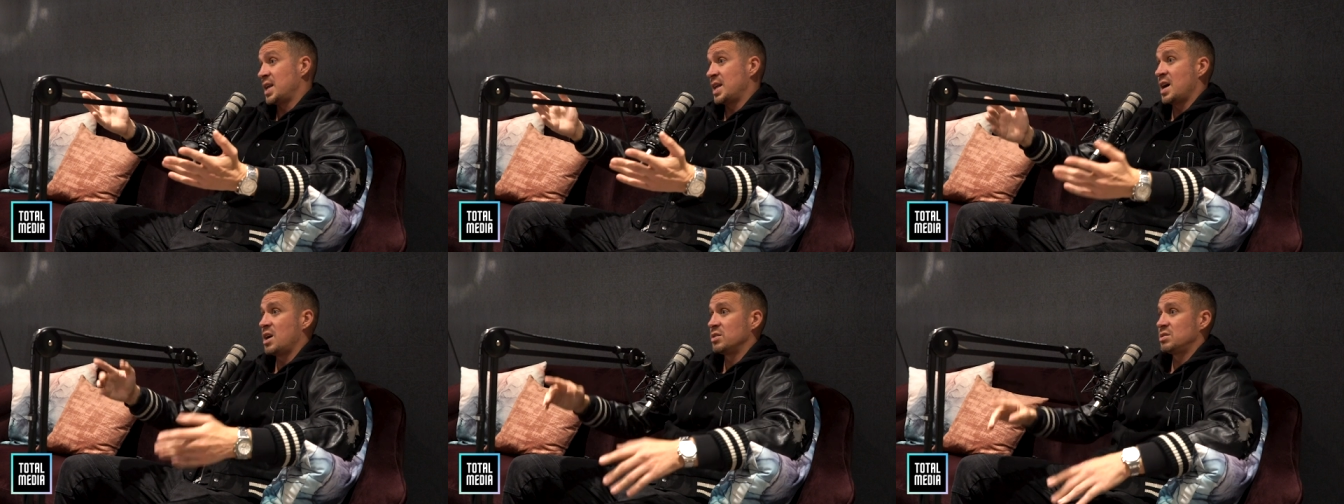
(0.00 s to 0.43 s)

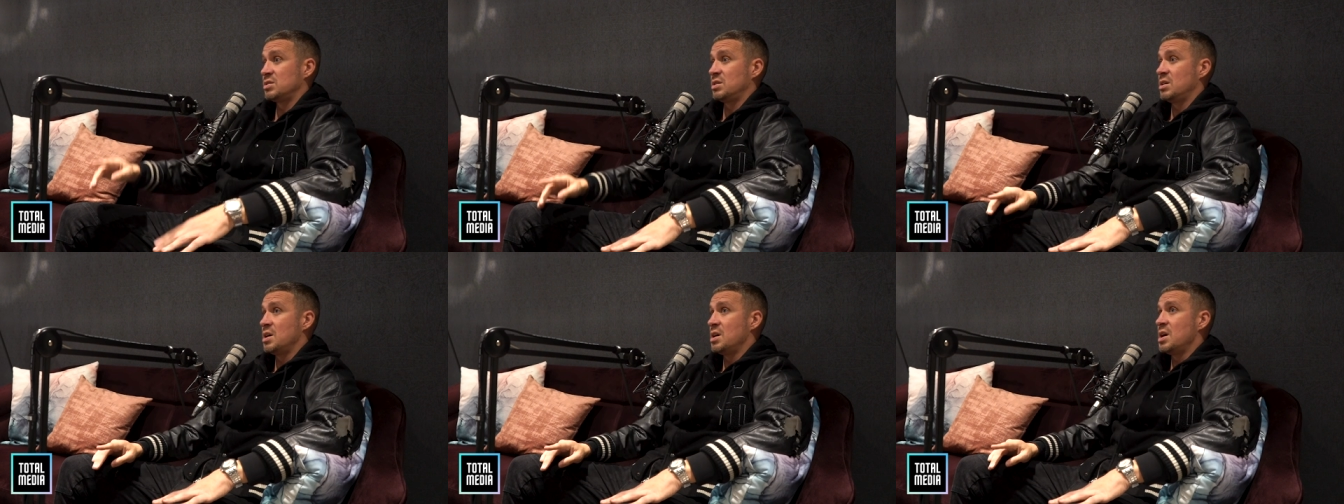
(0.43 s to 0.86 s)
dad a house.
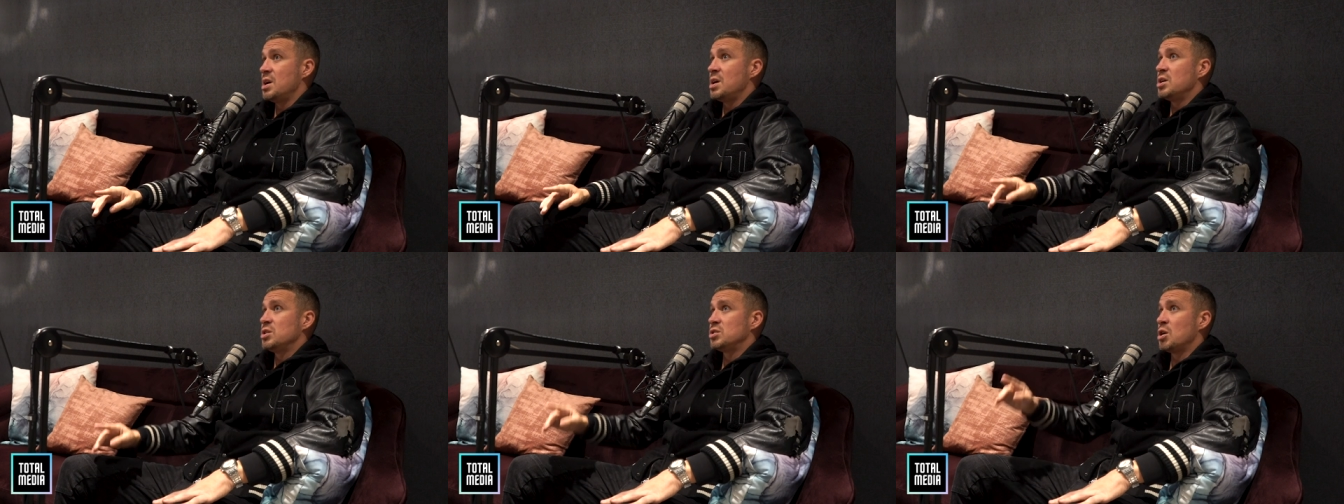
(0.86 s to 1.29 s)

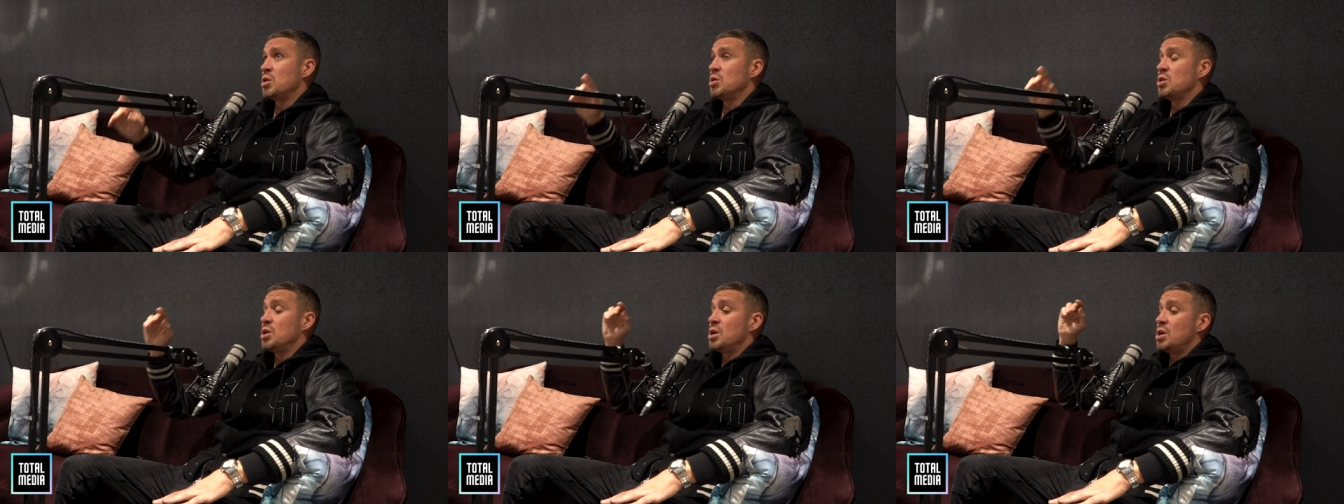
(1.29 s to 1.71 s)

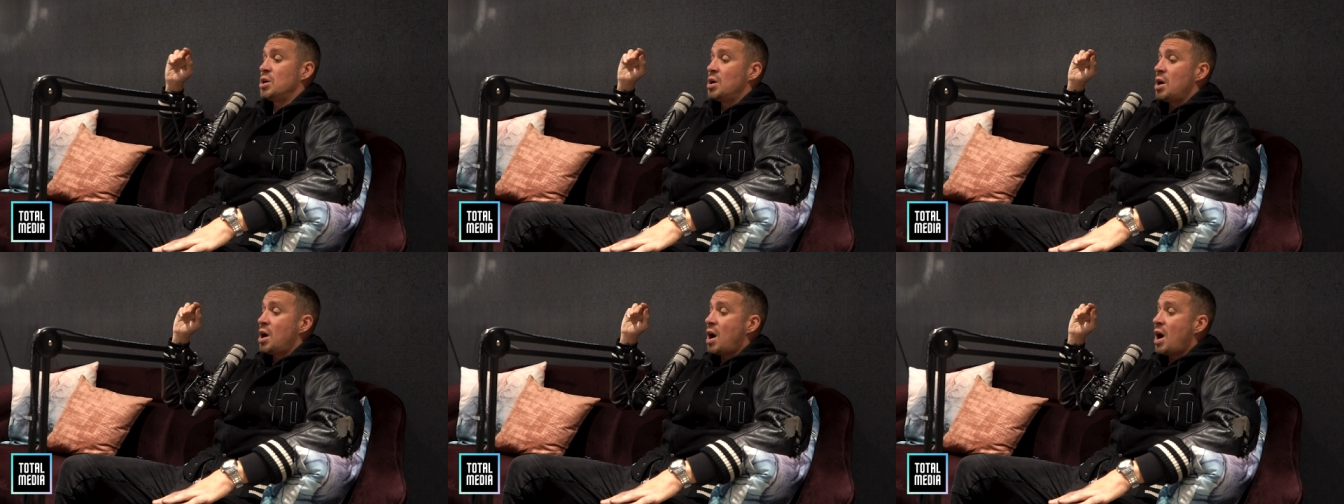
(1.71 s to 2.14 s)
So
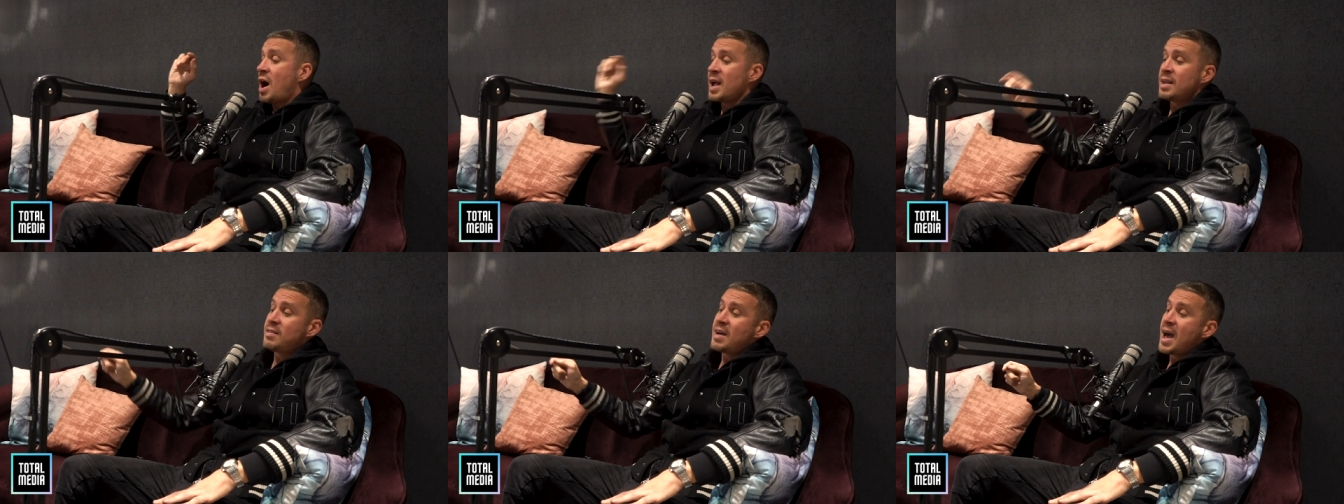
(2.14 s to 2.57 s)

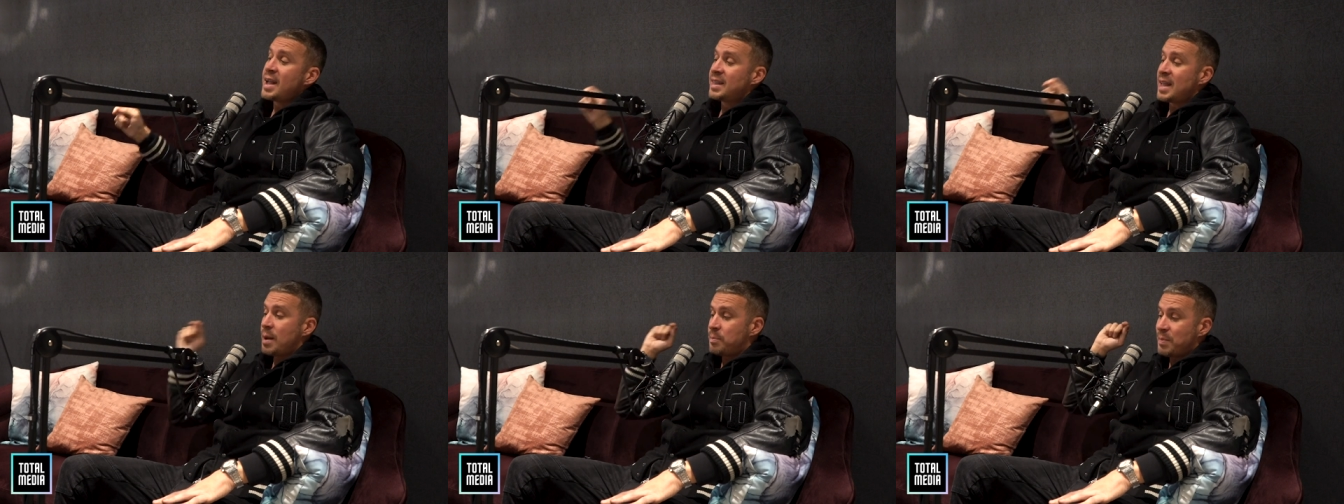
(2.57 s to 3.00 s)
I never
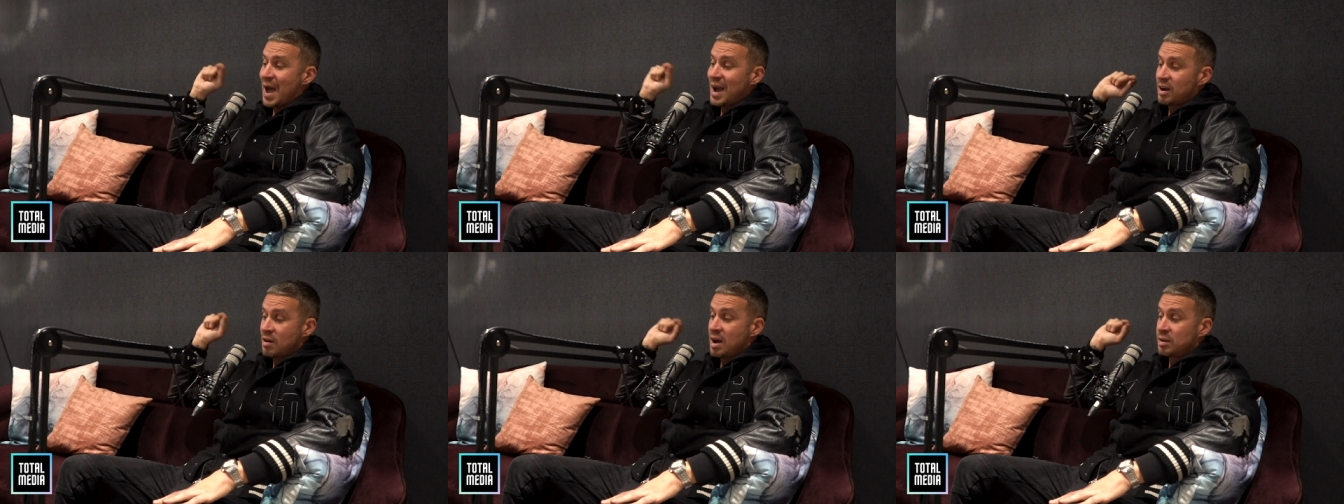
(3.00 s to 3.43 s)
had that
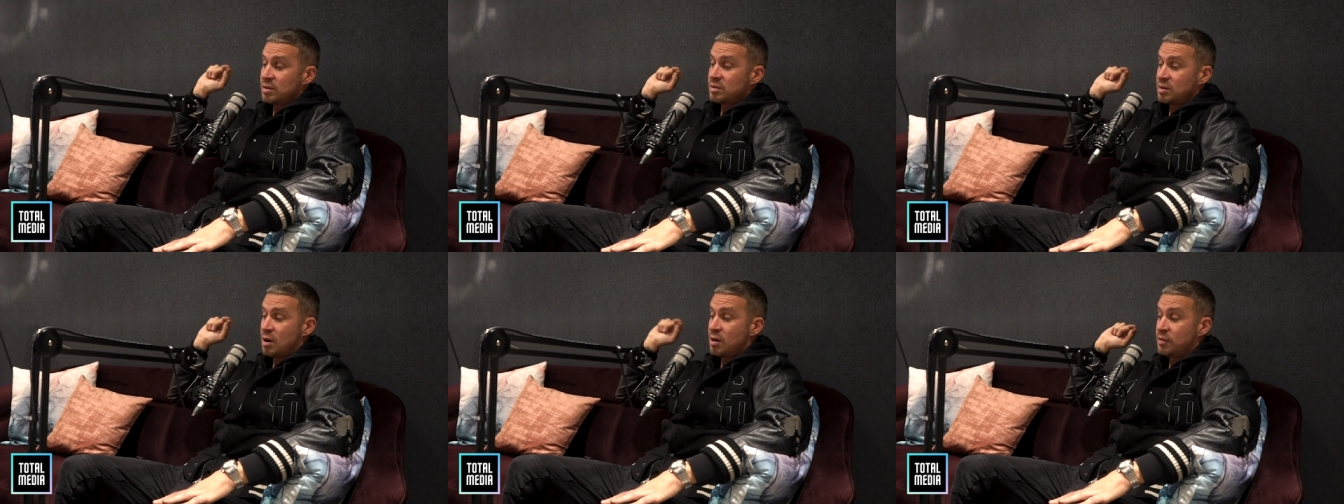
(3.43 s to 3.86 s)

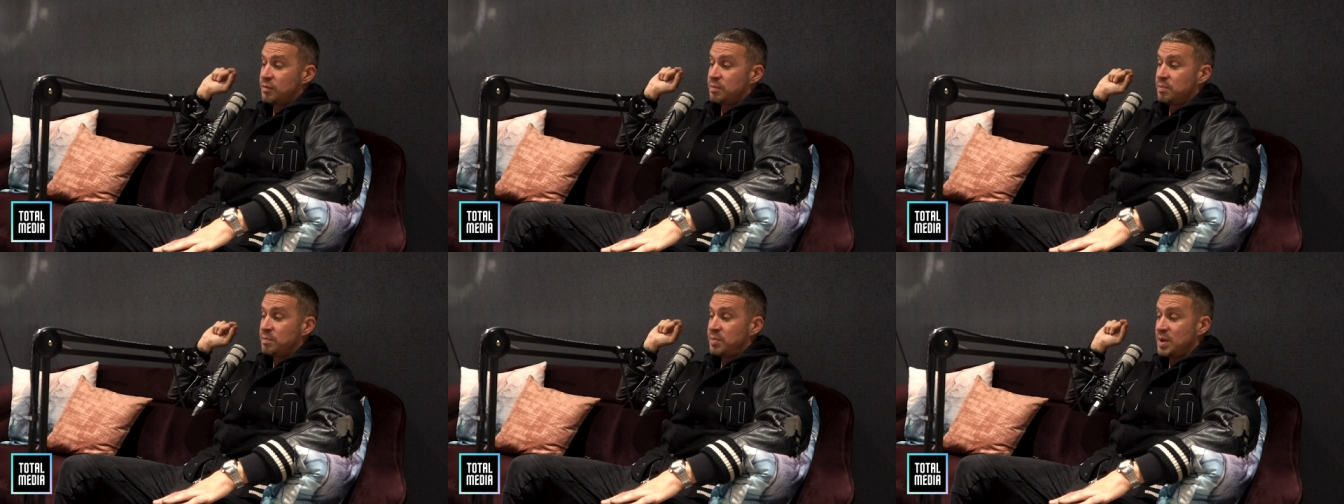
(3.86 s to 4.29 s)
background
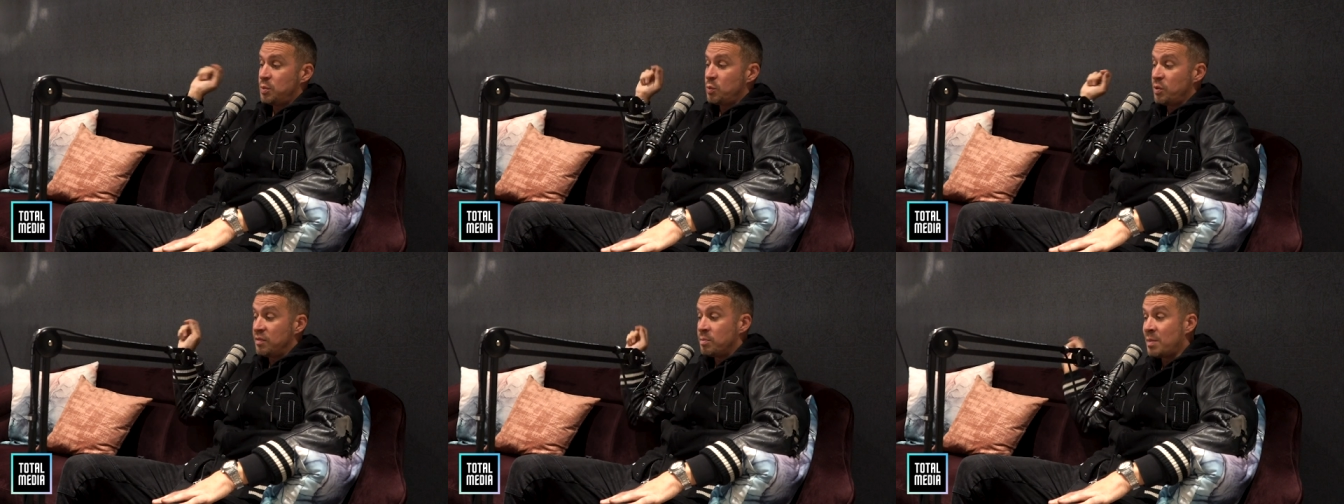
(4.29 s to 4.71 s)
of
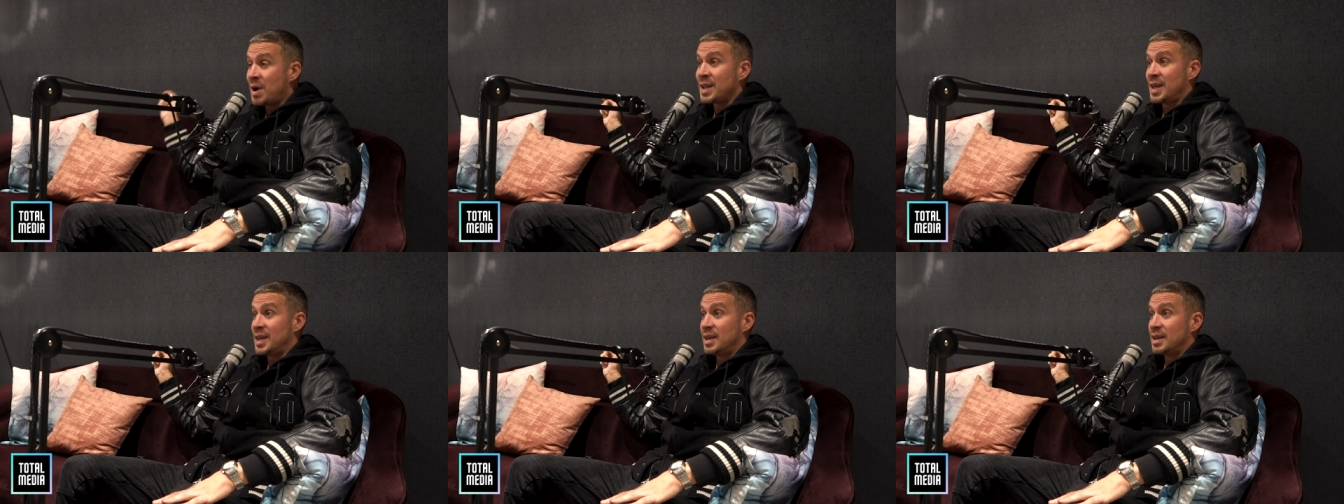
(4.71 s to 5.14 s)
people with
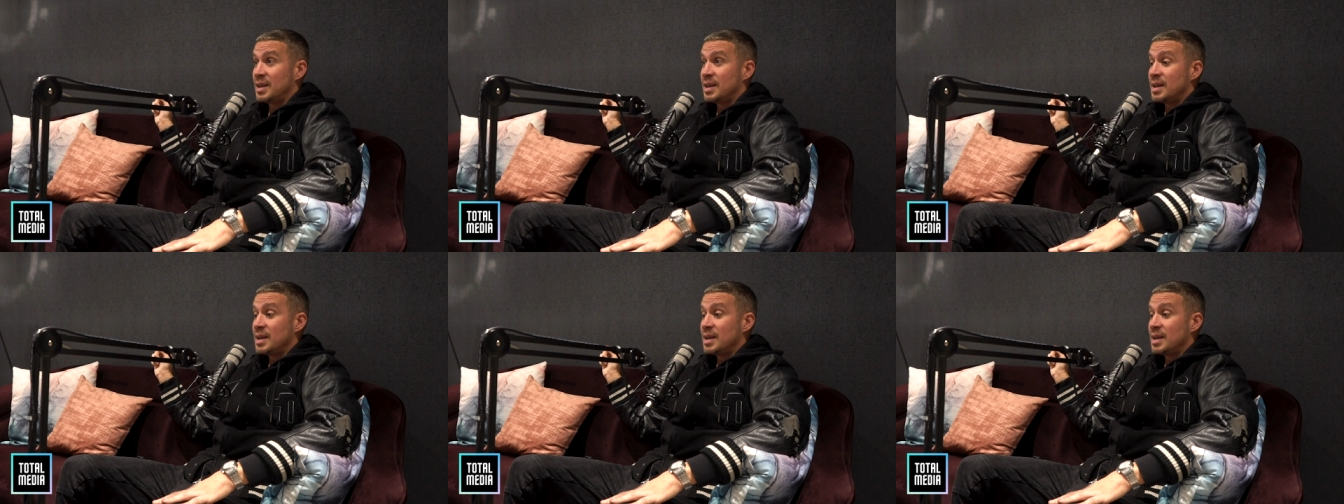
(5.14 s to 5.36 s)
money.